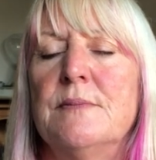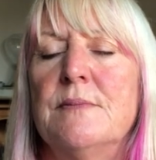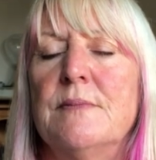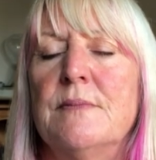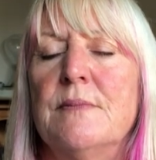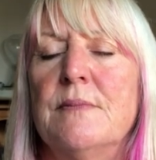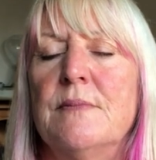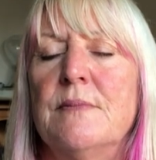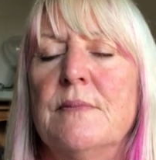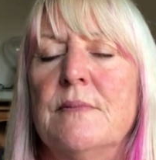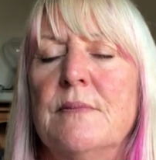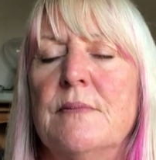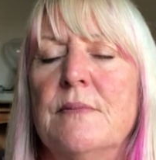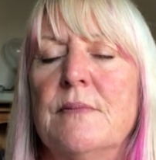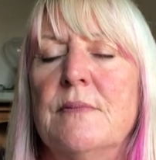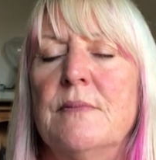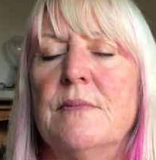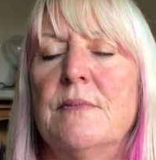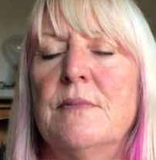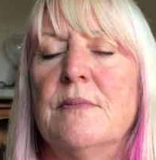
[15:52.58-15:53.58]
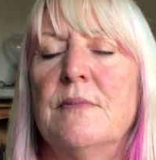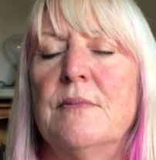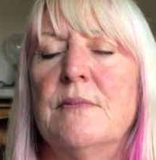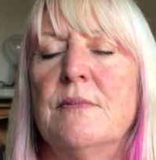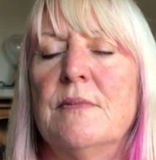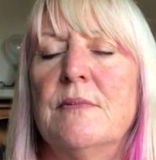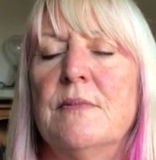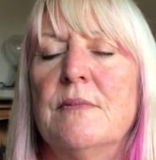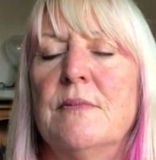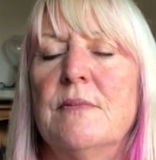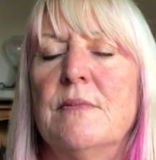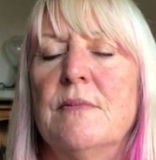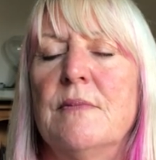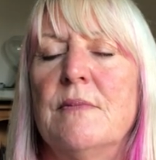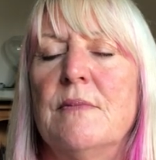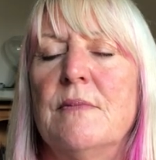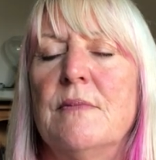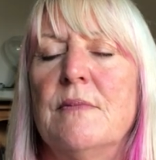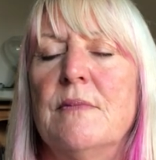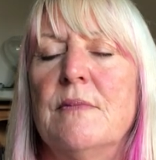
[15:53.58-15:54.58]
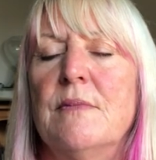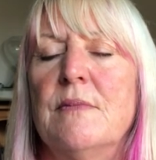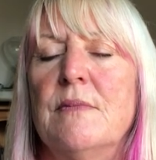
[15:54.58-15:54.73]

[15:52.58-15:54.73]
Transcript: (silence)